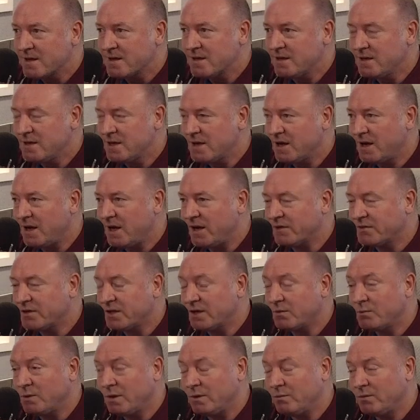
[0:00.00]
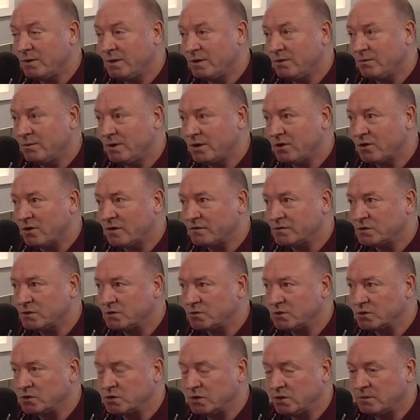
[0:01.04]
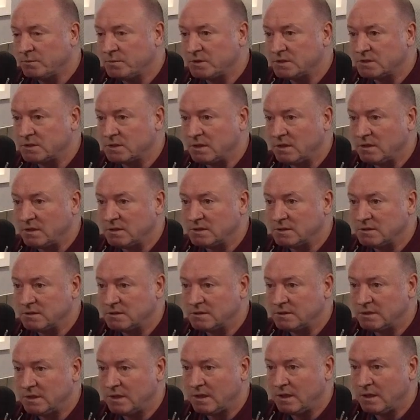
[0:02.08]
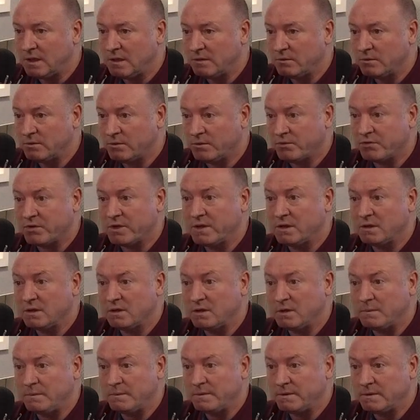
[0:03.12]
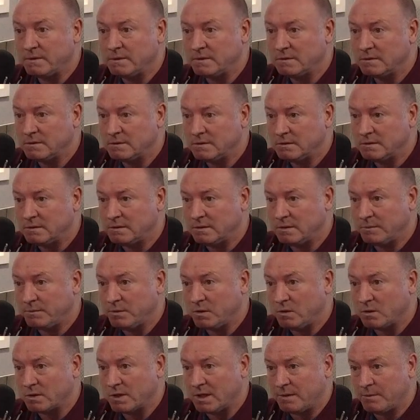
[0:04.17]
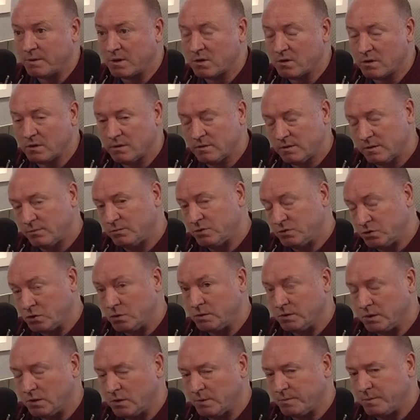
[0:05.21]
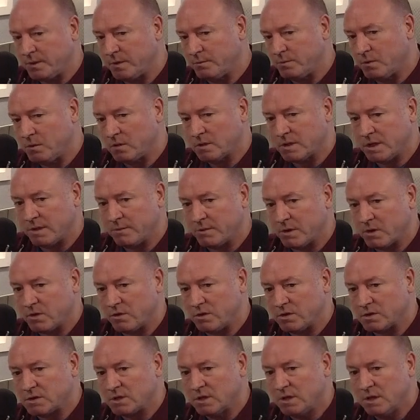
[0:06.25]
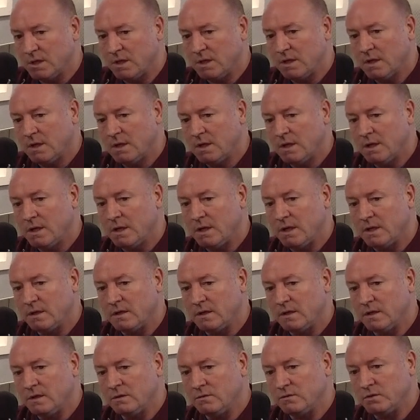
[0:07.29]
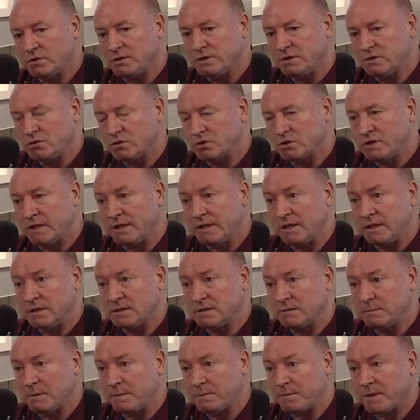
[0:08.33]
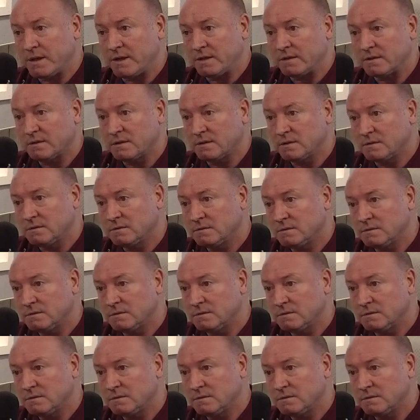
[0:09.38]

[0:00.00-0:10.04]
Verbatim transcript: Yeah, I think we we, we got off to a storming start. Uh, uh we were three 0 up, and the ball came. Ac- uh, two 0 up, and the ball came across, and and Rushy just laid it into my path